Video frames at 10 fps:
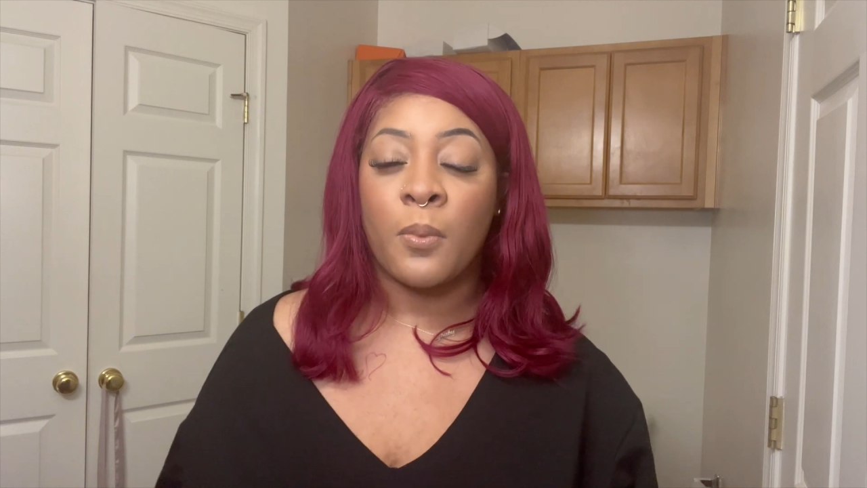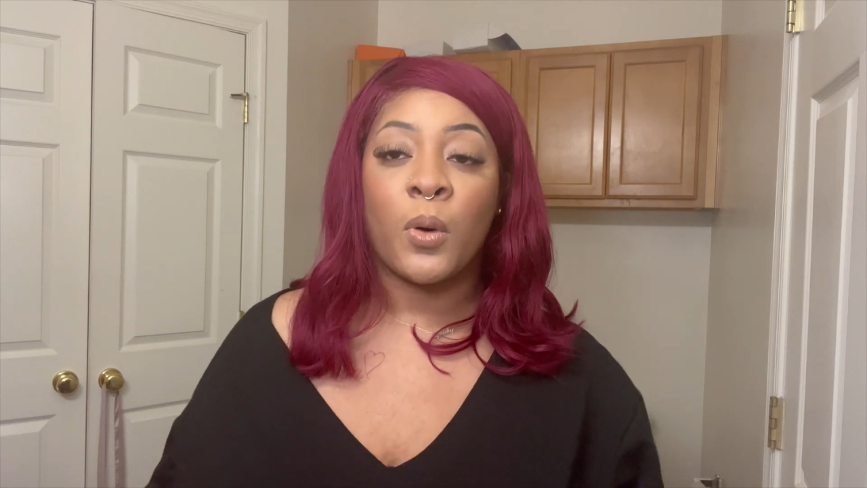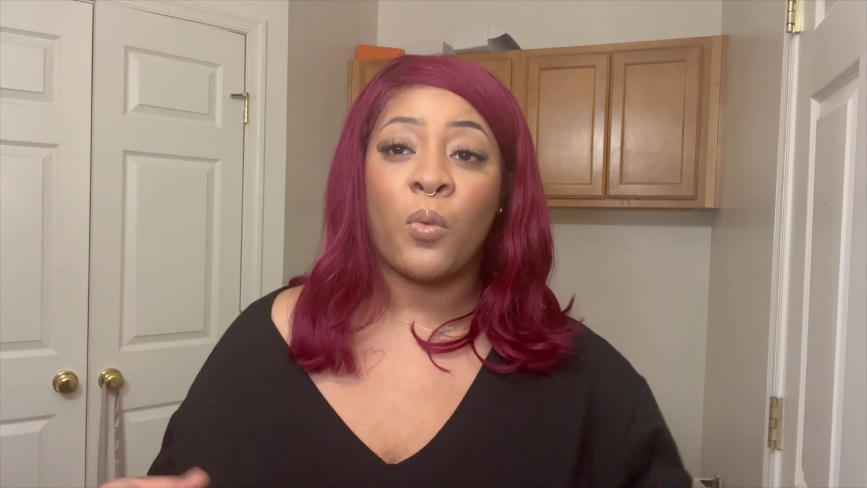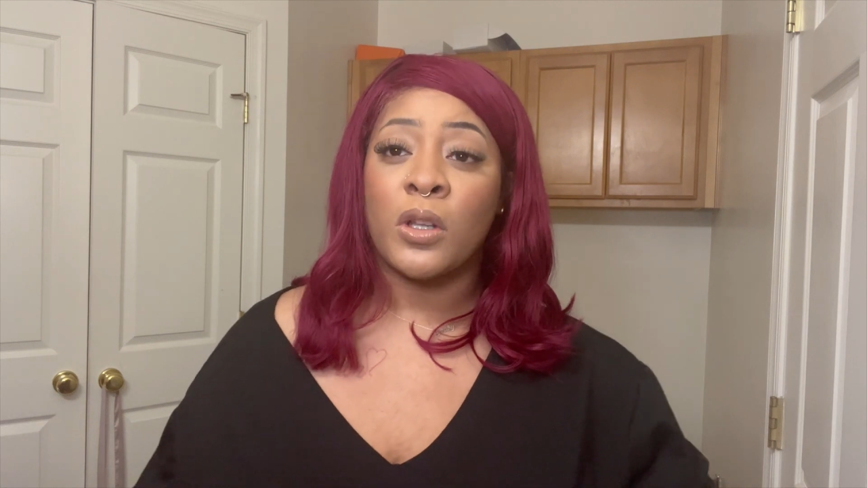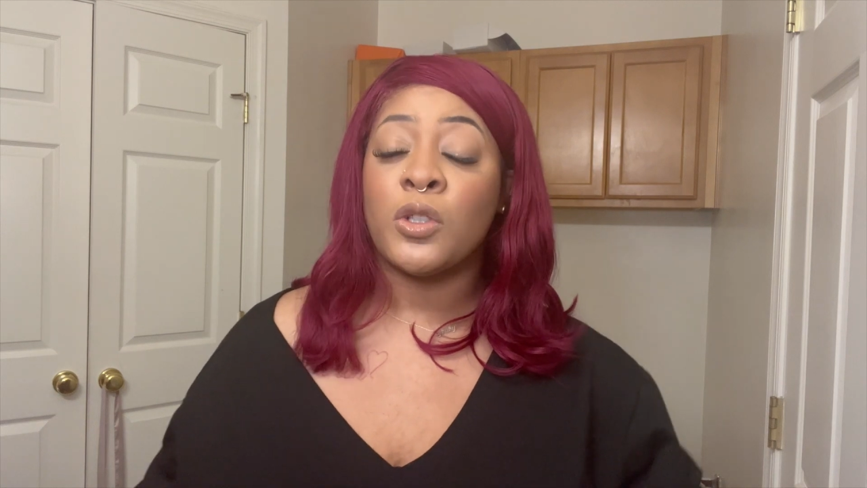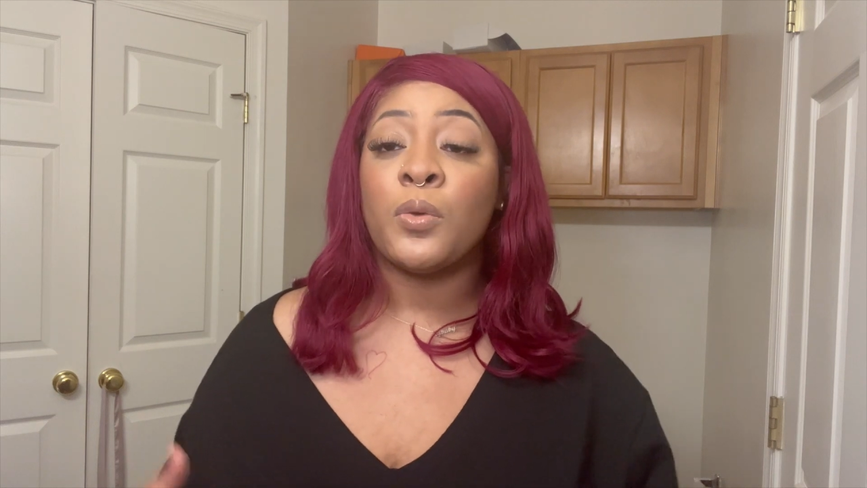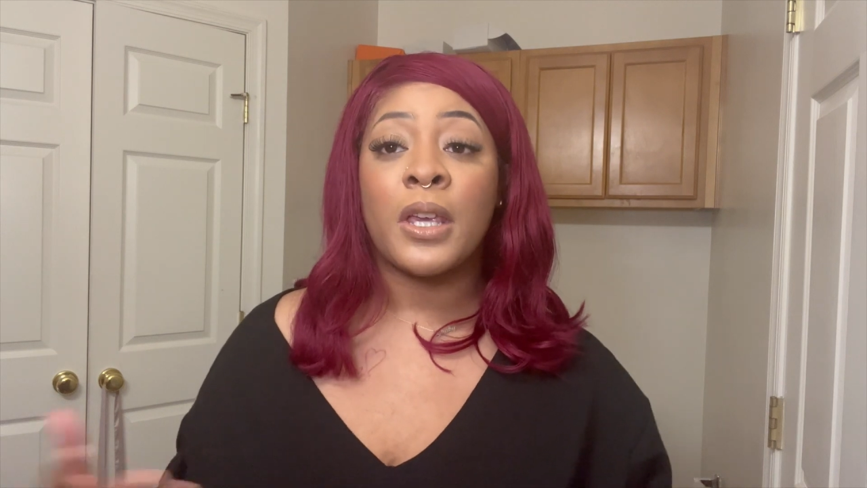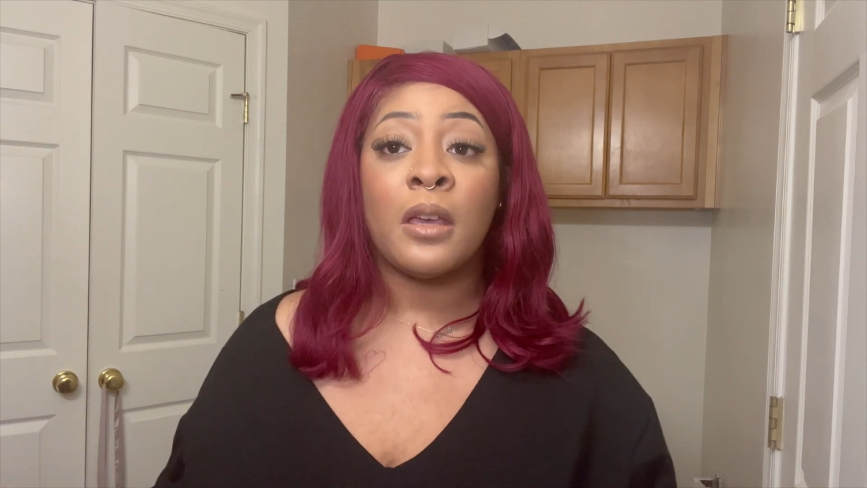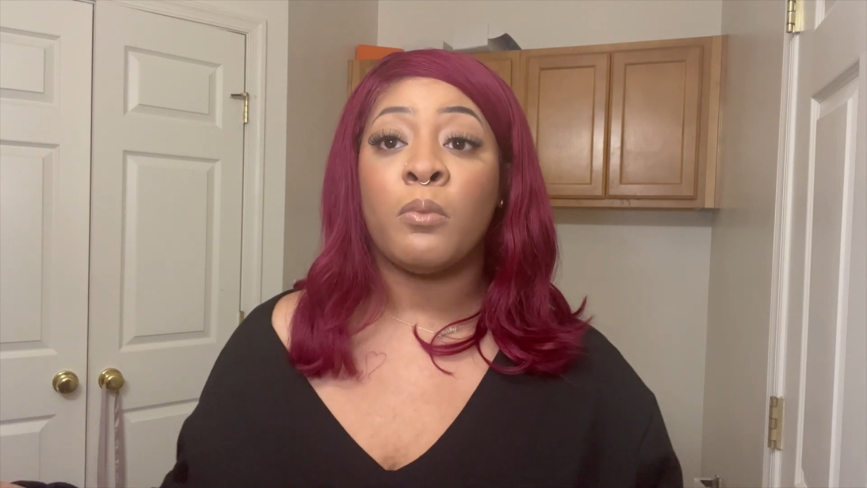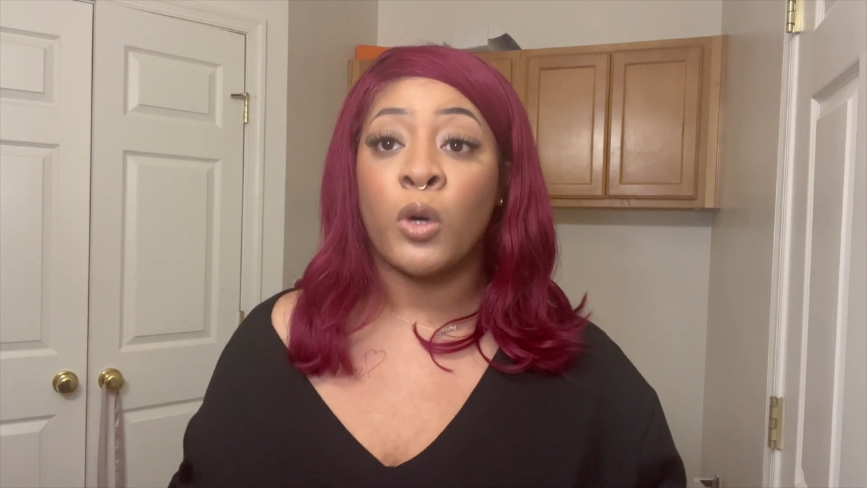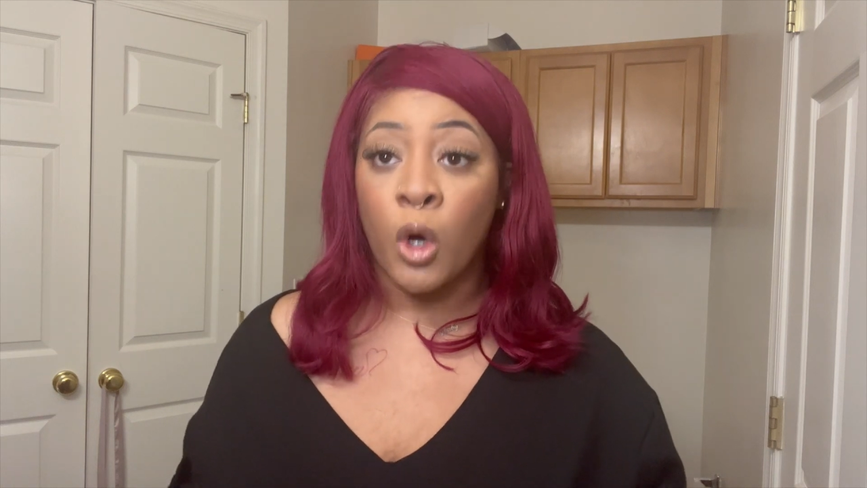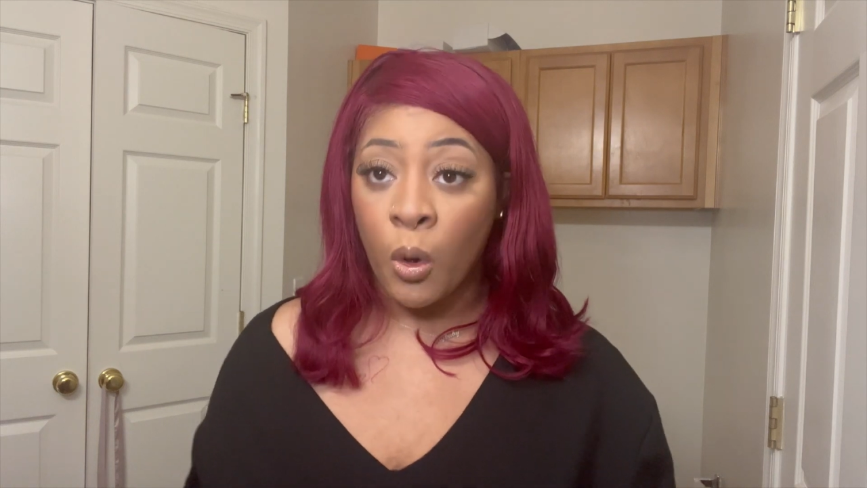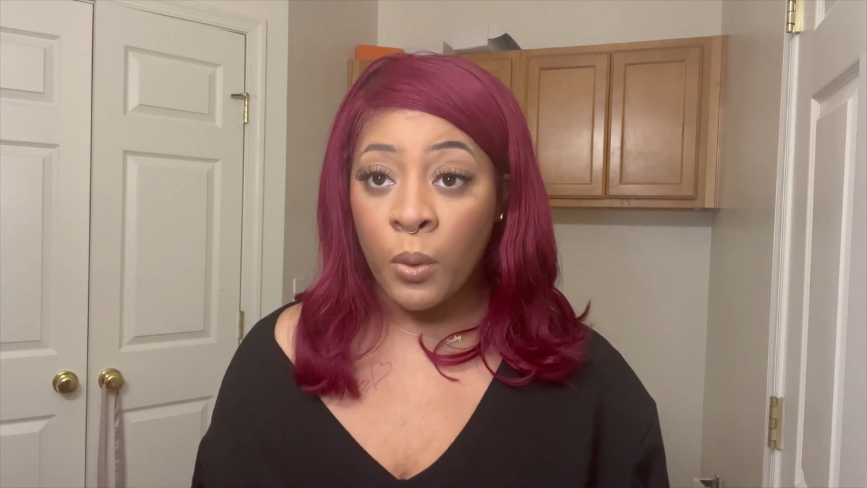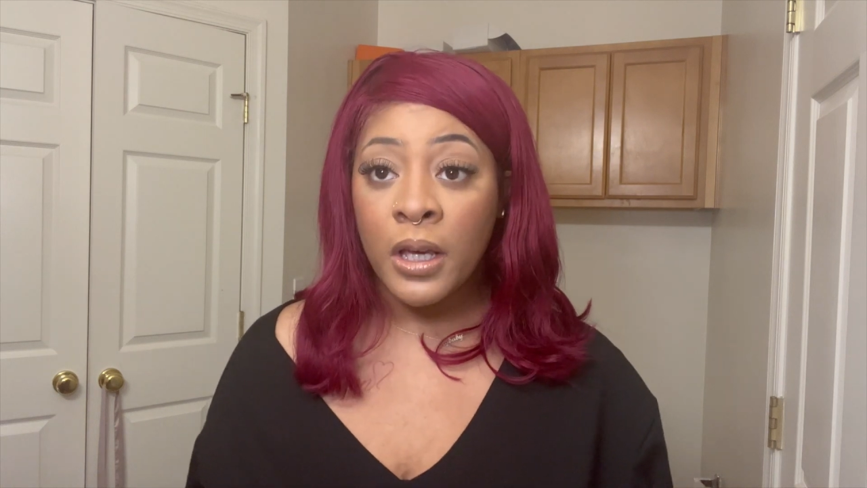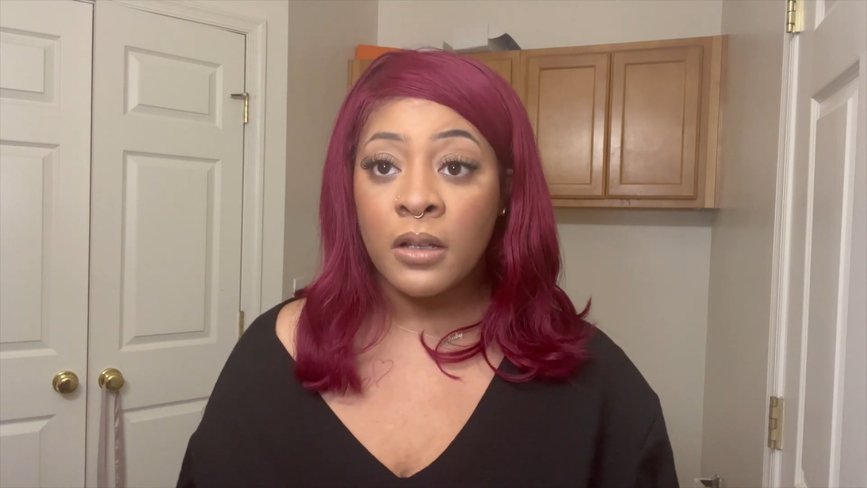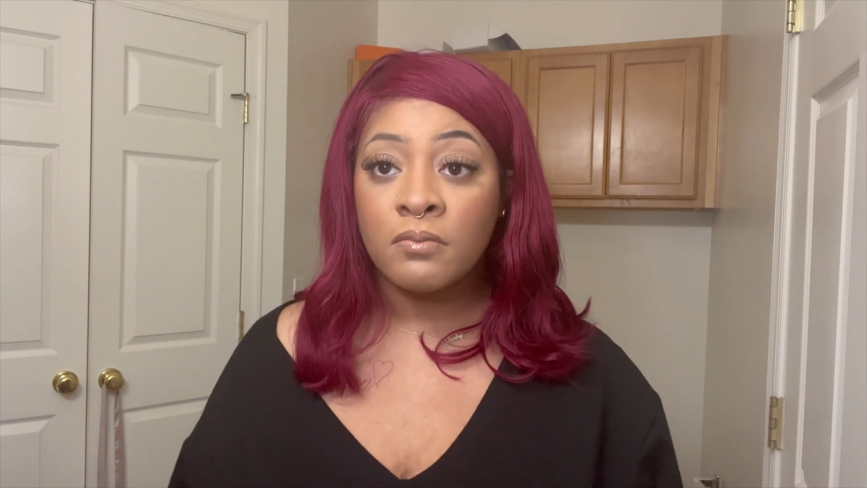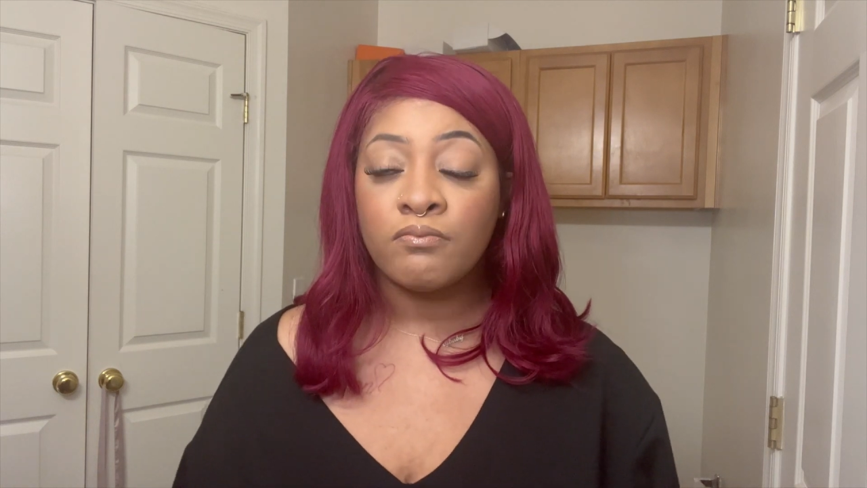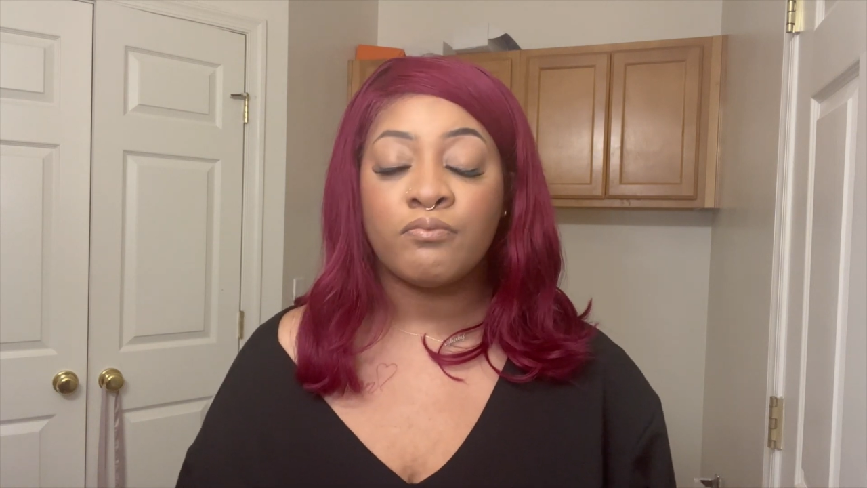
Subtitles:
but once you keep going,